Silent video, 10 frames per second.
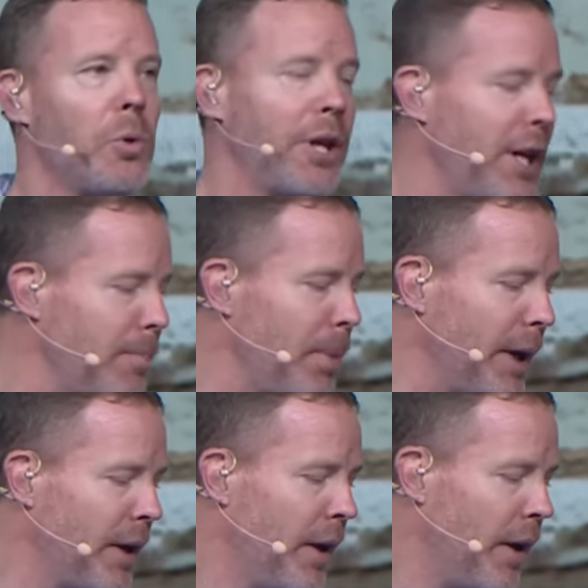
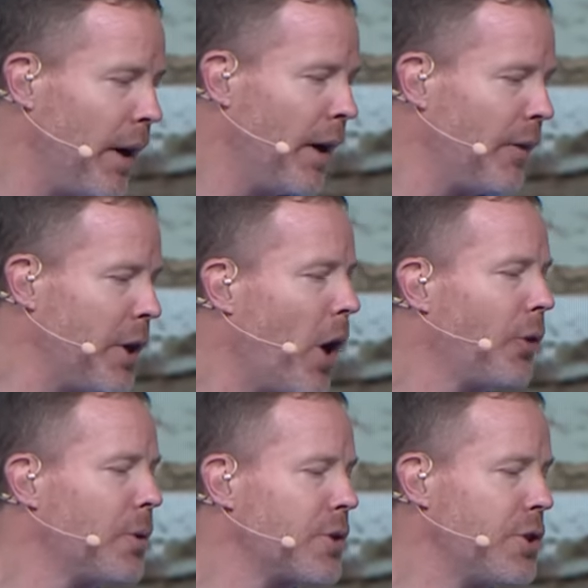keeping. Uh, the
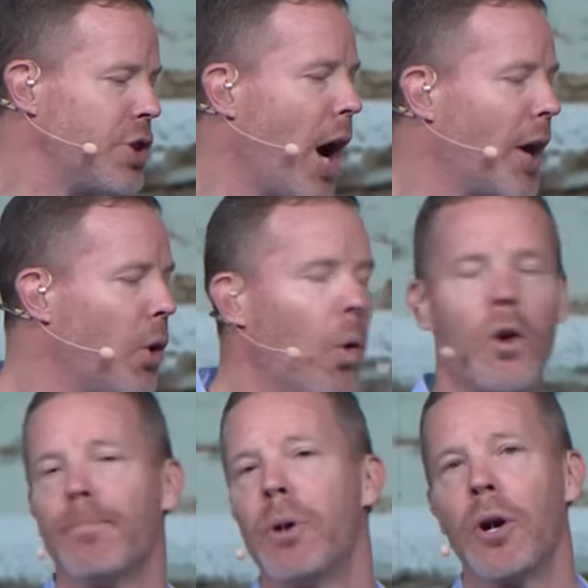author is John
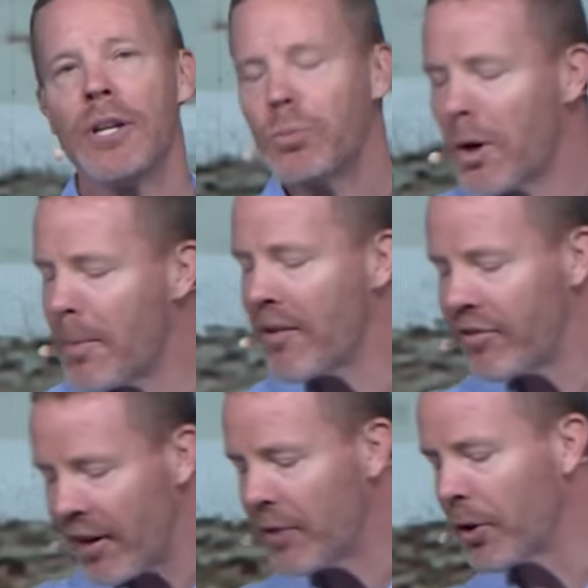Ortberg. He's one of my
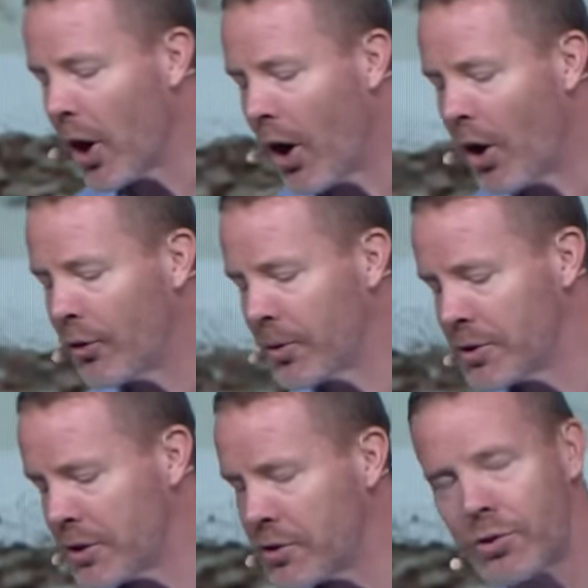favorite authors.
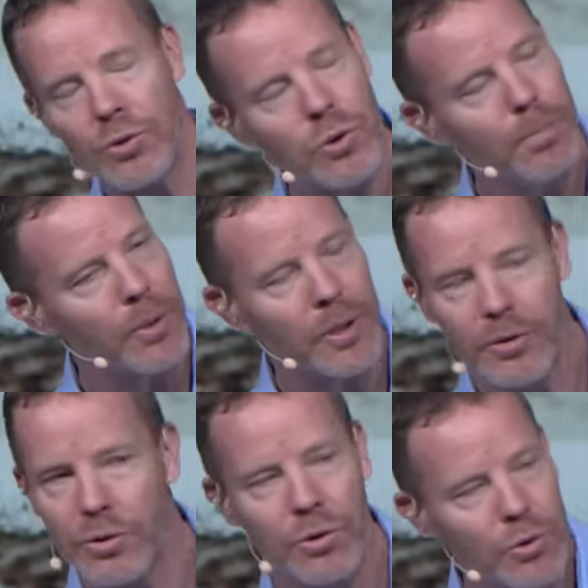He's super,
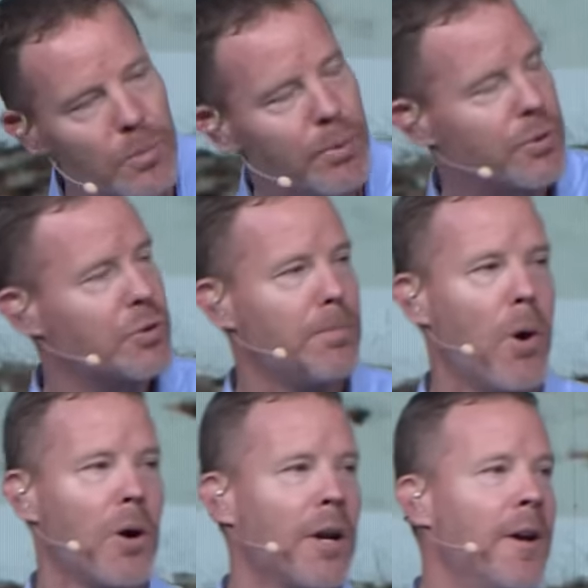super
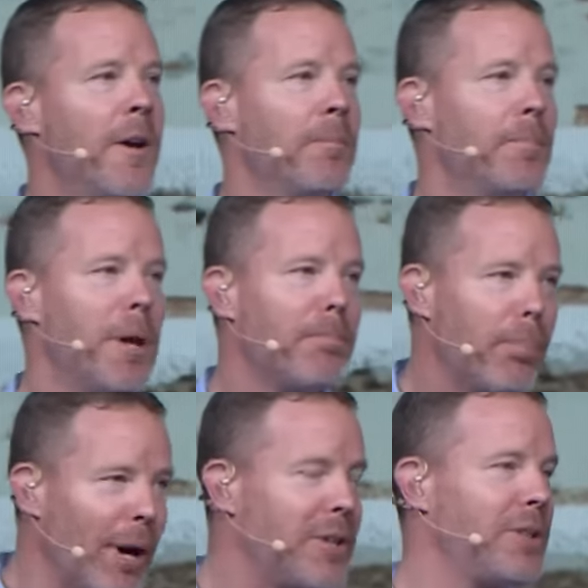smart, but man,
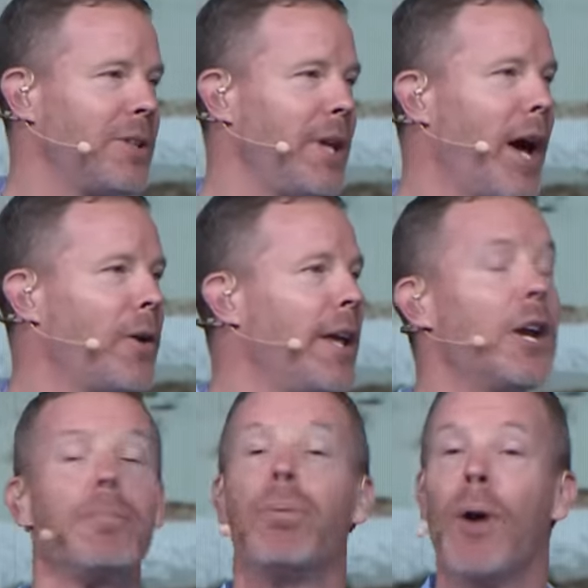breaks it down in
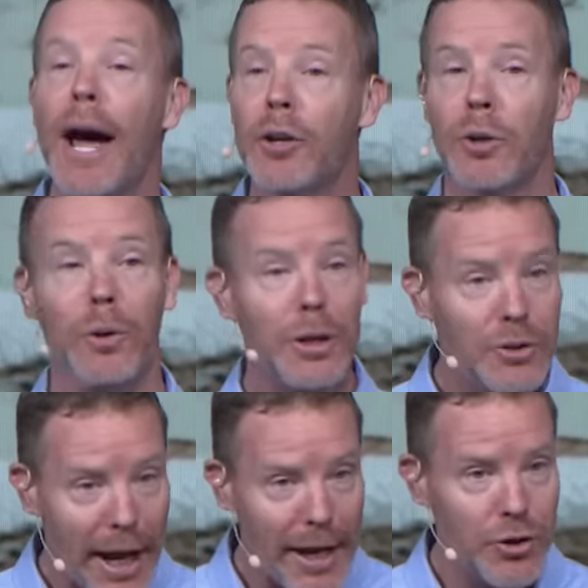a practical and
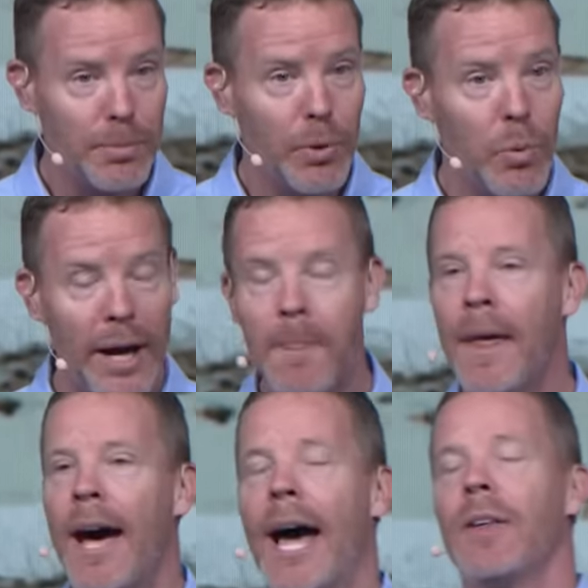tangible way.
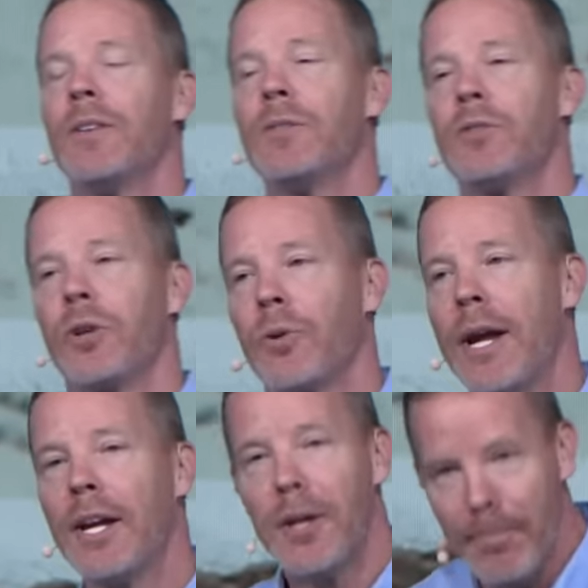I think this is a
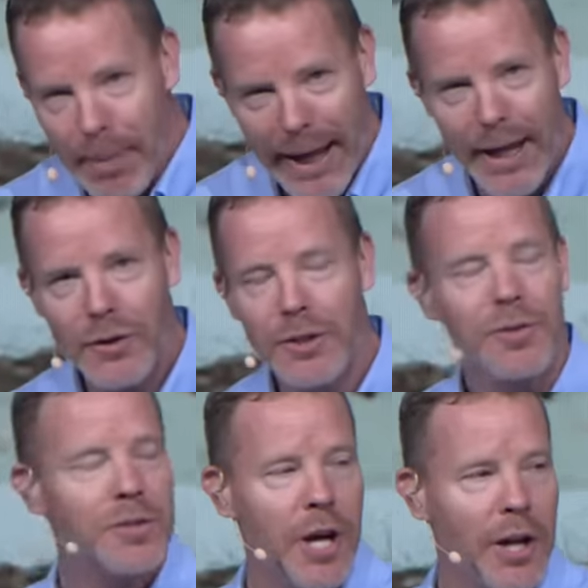great companion
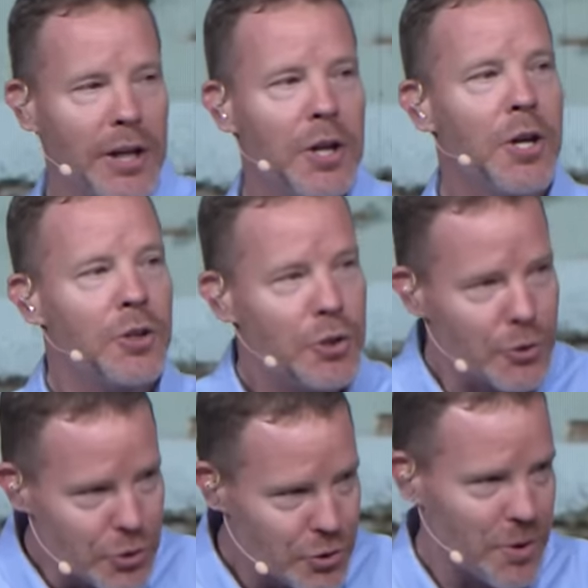study to
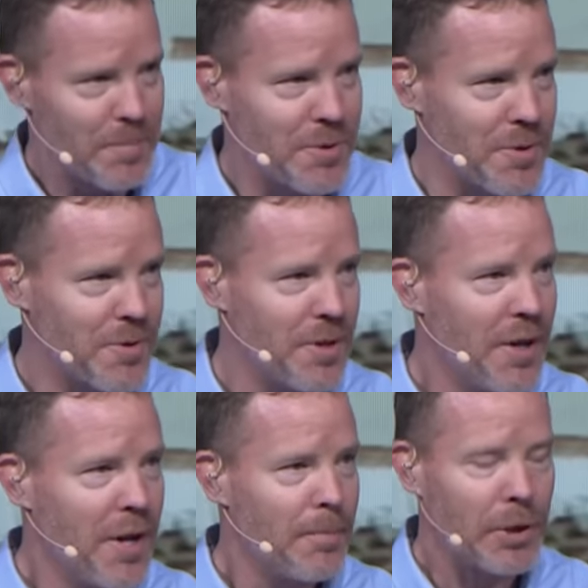the scriptures
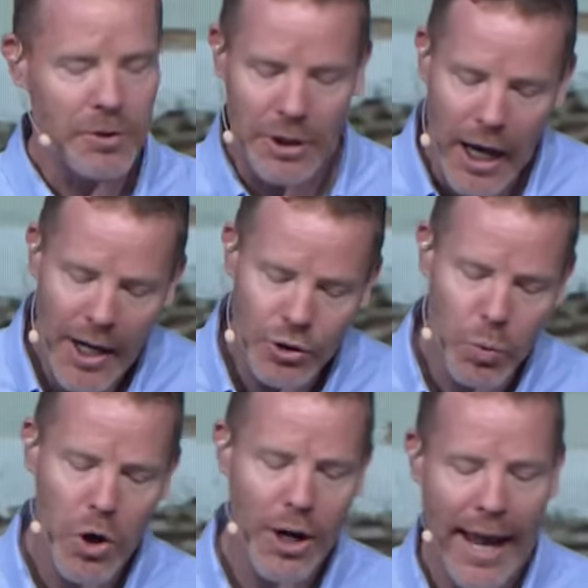because God's
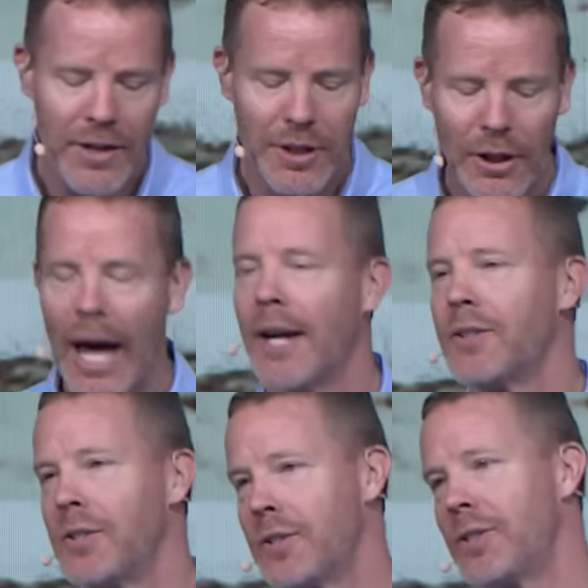word has a
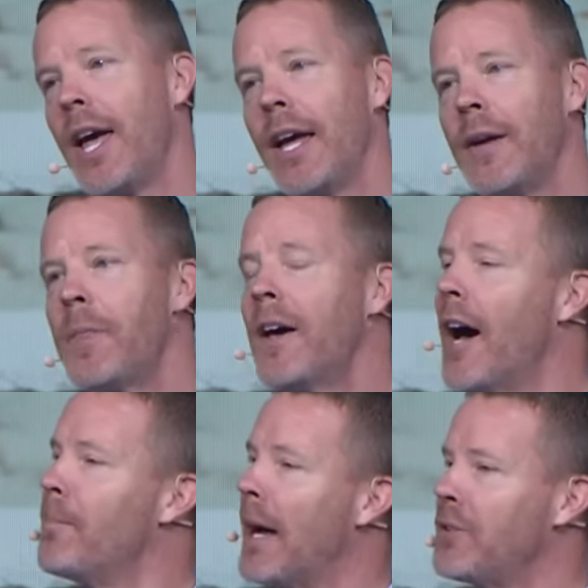lot to say
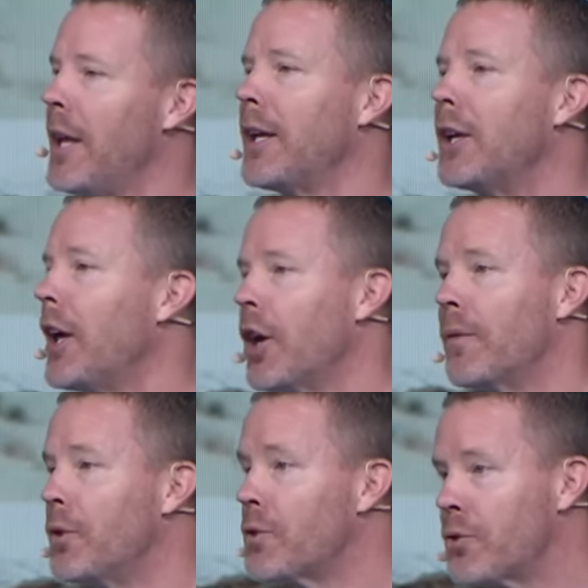about taking care
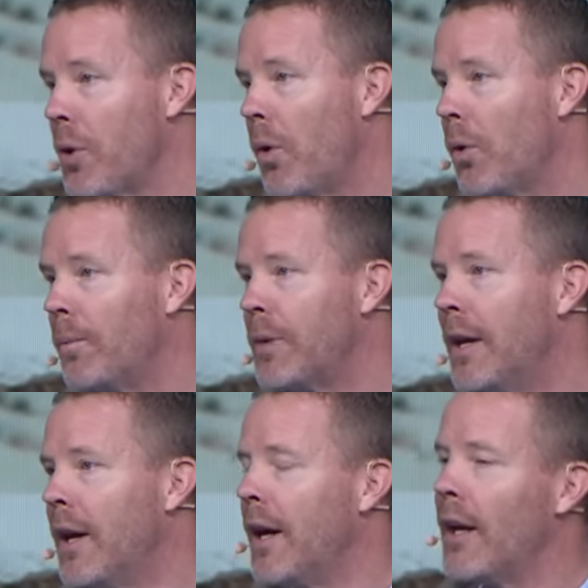of your soul.
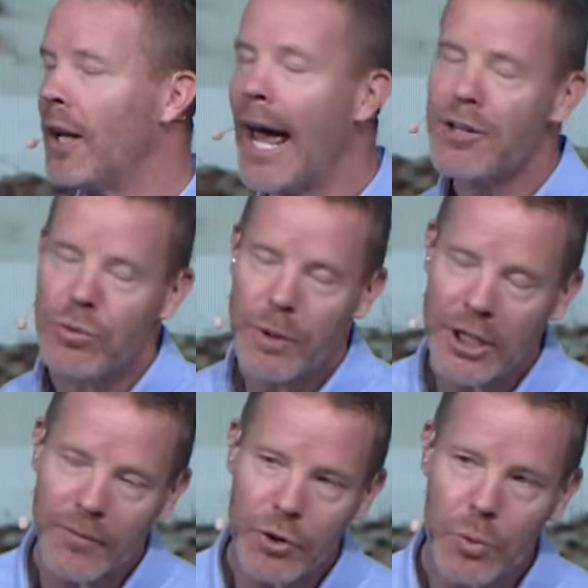Uh, last
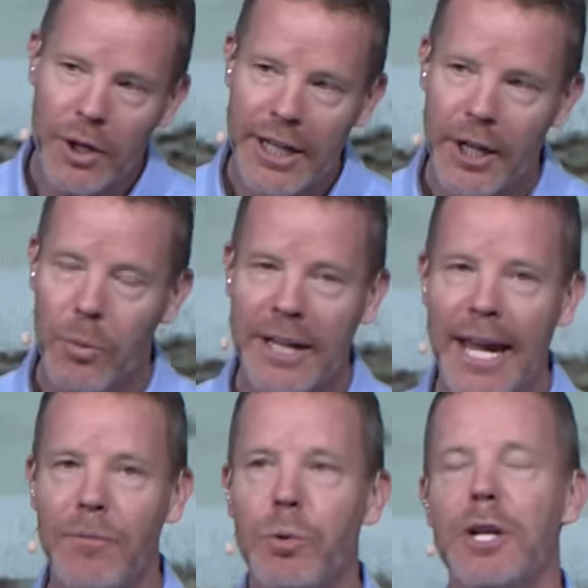week, if you were here, we
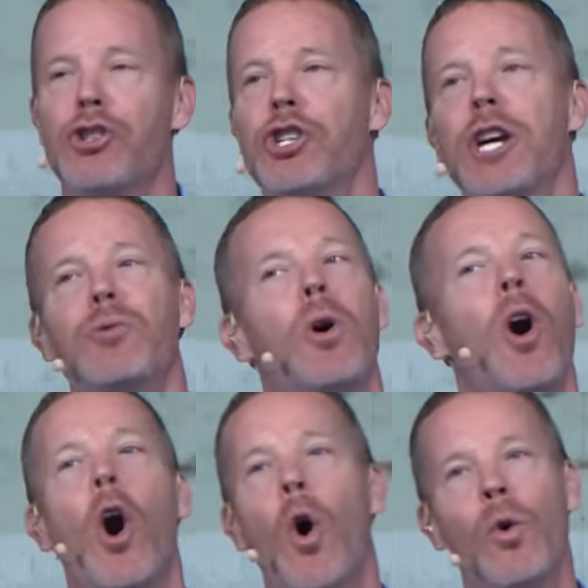gave you a
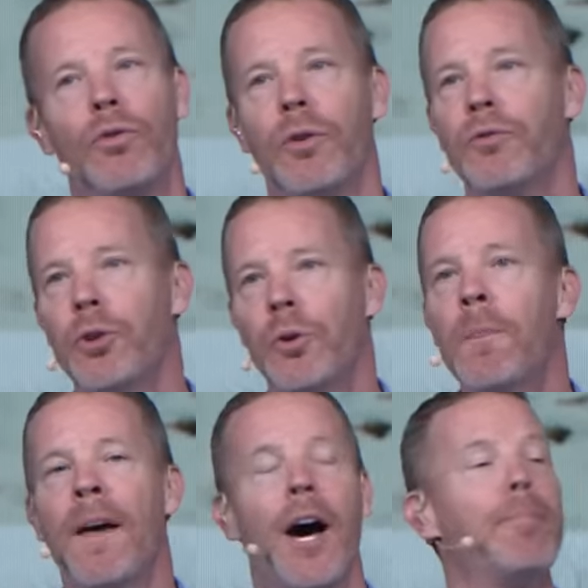general overview
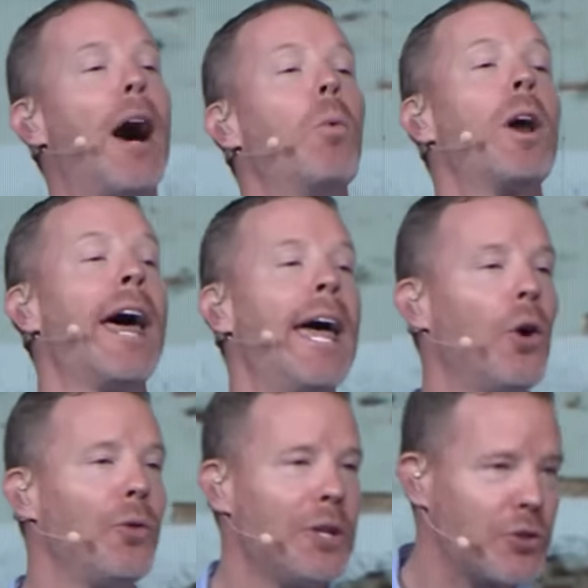about what a
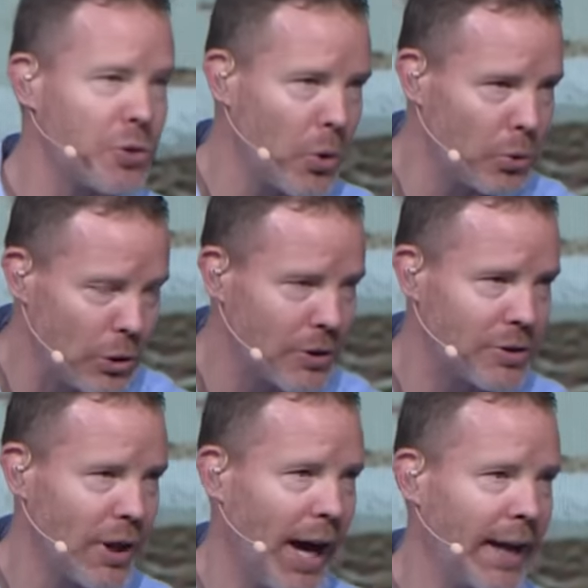healthy soul
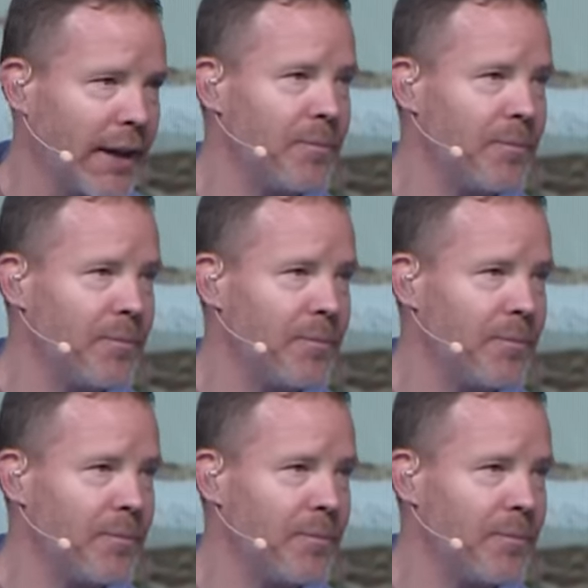looks like.